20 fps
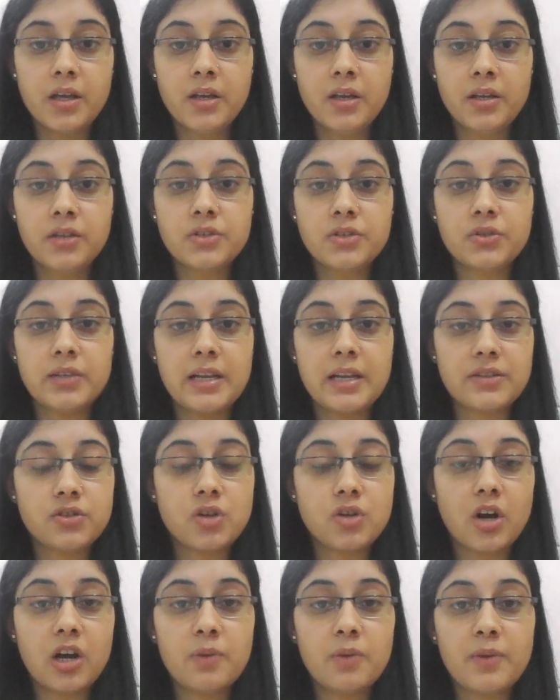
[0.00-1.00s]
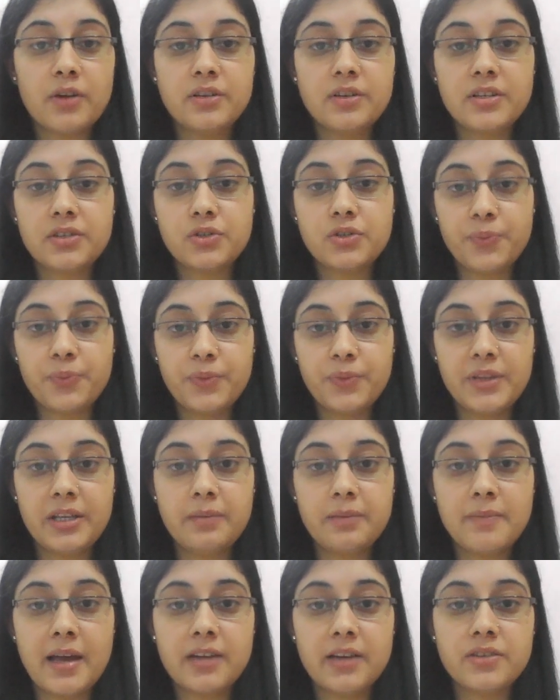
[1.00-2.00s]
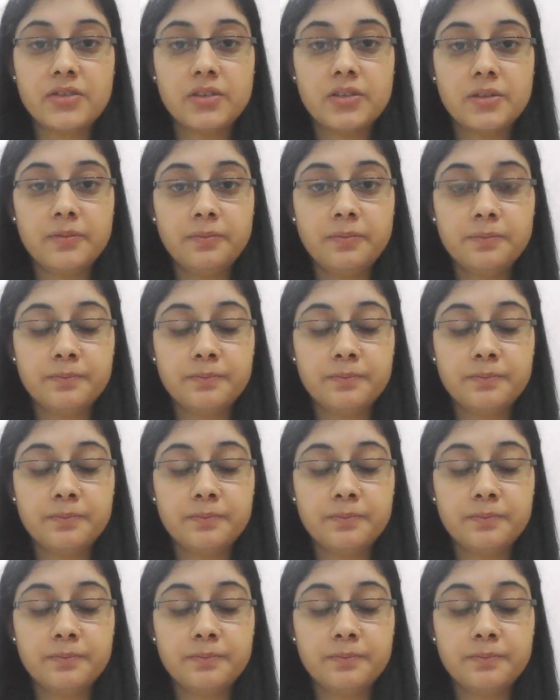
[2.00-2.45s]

So let's talk about this homeopathic medicine.